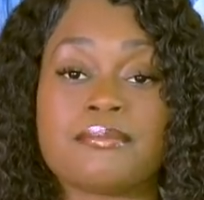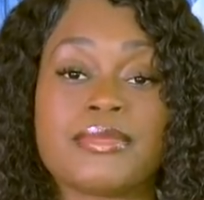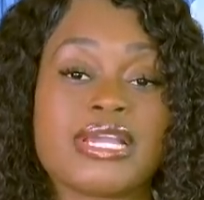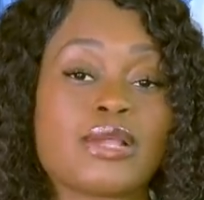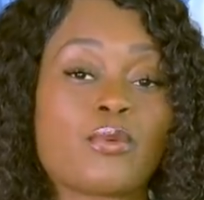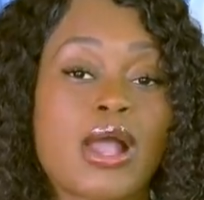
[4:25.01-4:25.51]

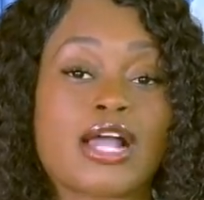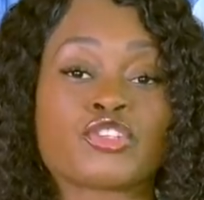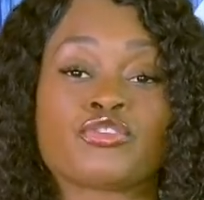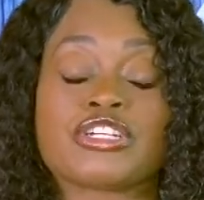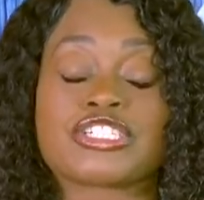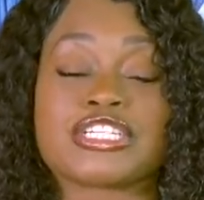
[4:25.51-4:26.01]

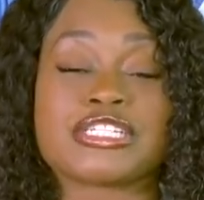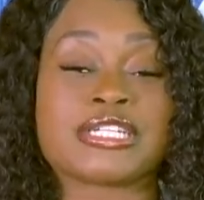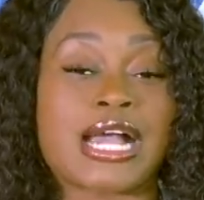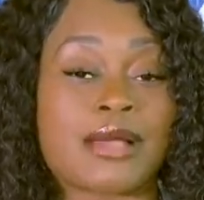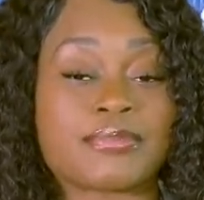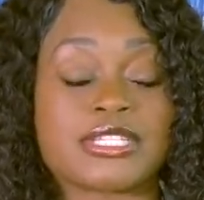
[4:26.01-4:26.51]
Meanwhile, Tristan
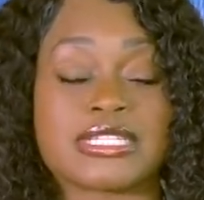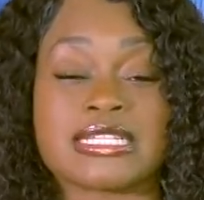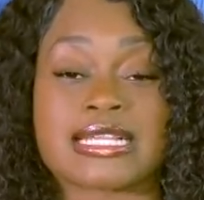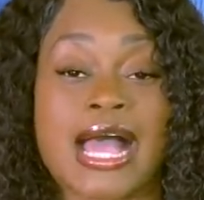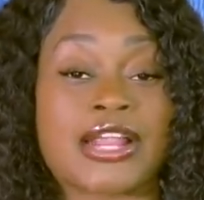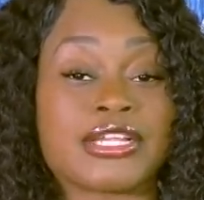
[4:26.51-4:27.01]
Thompson
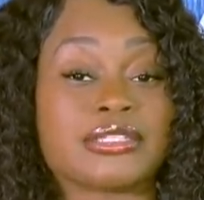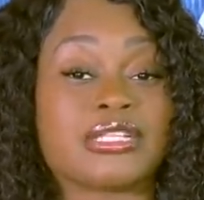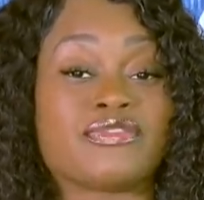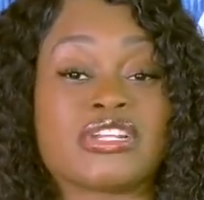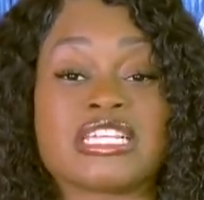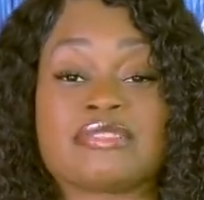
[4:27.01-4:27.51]
is out here
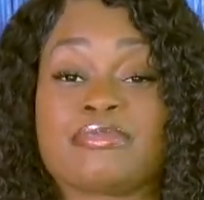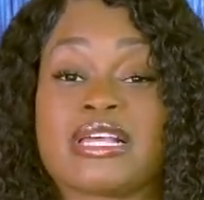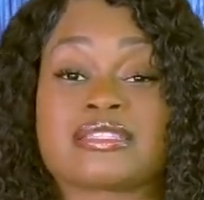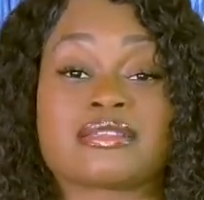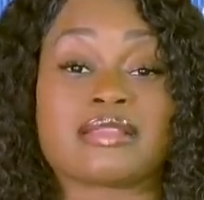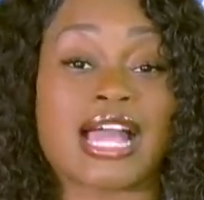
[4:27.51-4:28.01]
living his
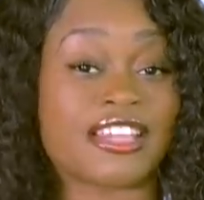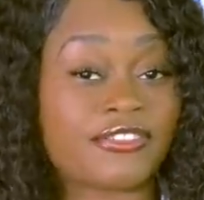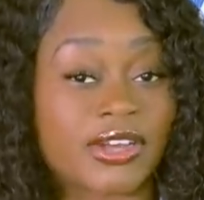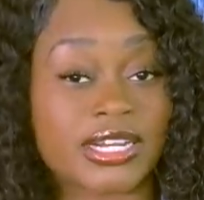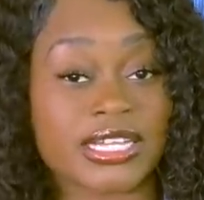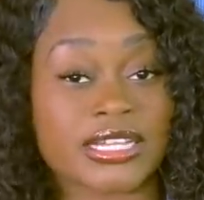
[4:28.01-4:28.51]
best life,
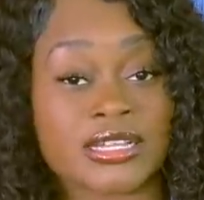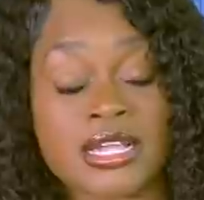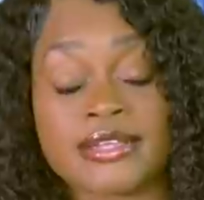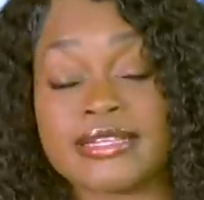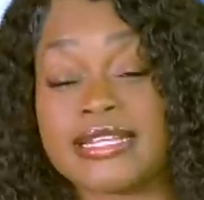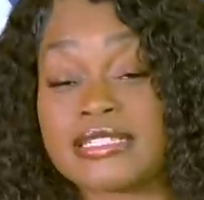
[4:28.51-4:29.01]
honey.
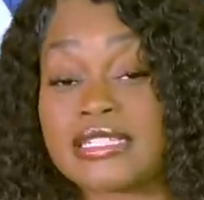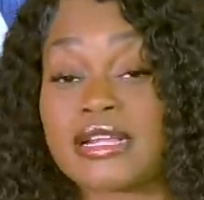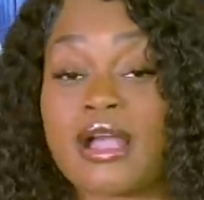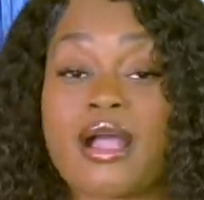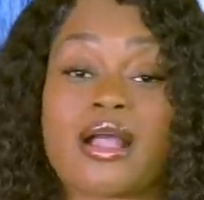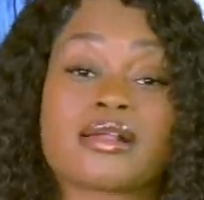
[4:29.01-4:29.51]
He's
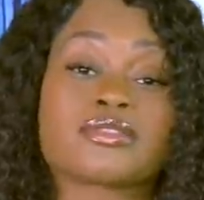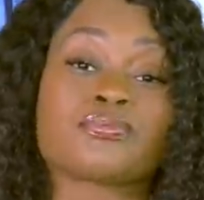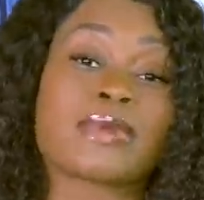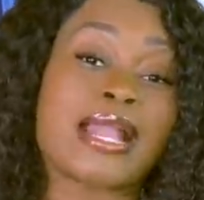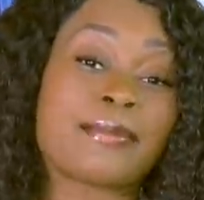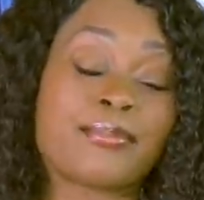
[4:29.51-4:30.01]
in cars
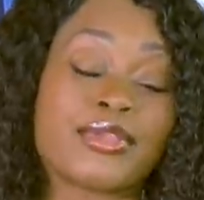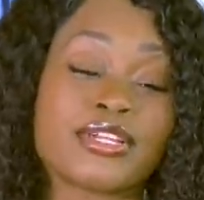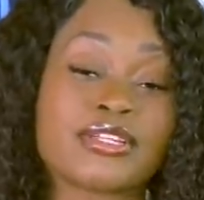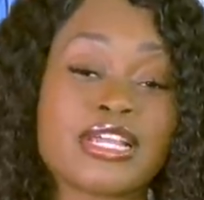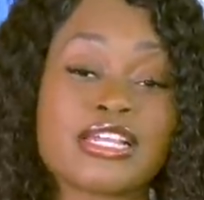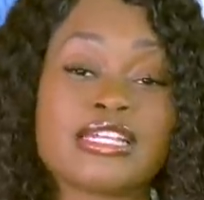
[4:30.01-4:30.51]

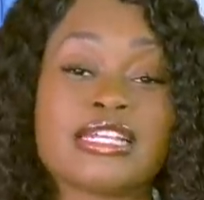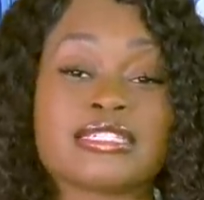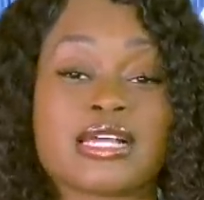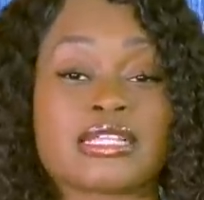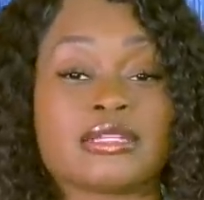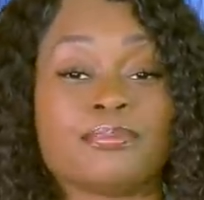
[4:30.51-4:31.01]
rapping,
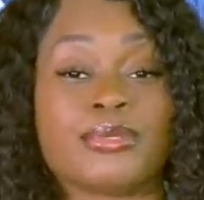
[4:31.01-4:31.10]
he's on the